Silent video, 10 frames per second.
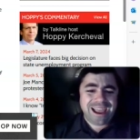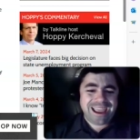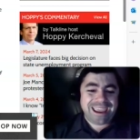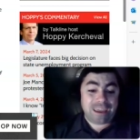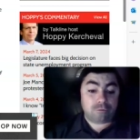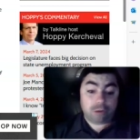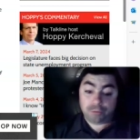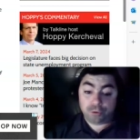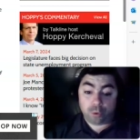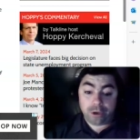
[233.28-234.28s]
and
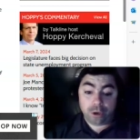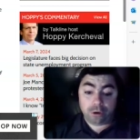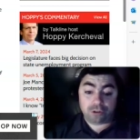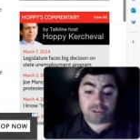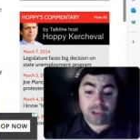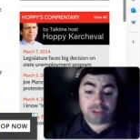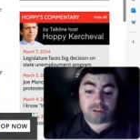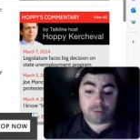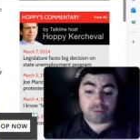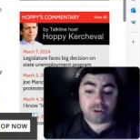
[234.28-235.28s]
respiratory illness case
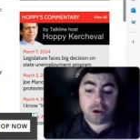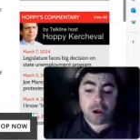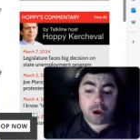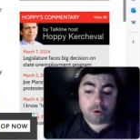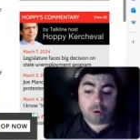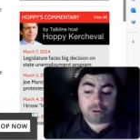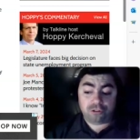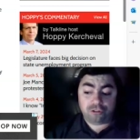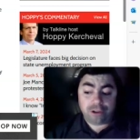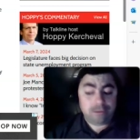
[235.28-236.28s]
numbers across
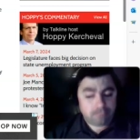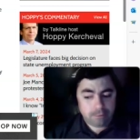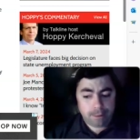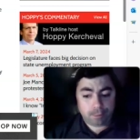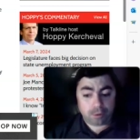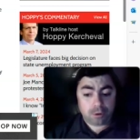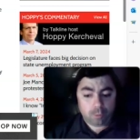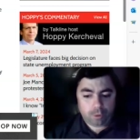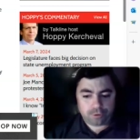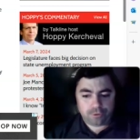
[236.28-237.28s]
the state, remember,
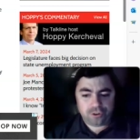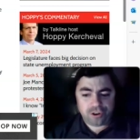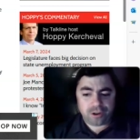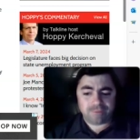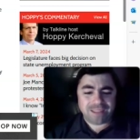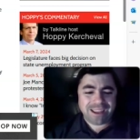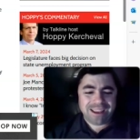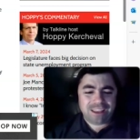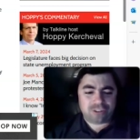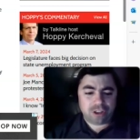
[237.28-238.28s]
West Virginia,
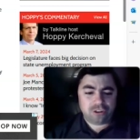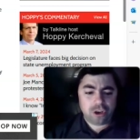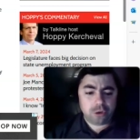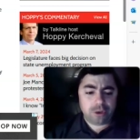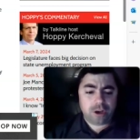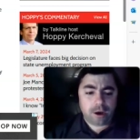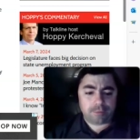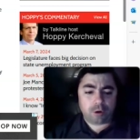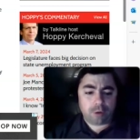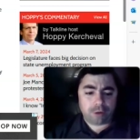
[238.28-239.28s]
is continuing to
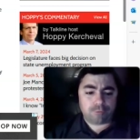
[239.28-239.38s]
hover around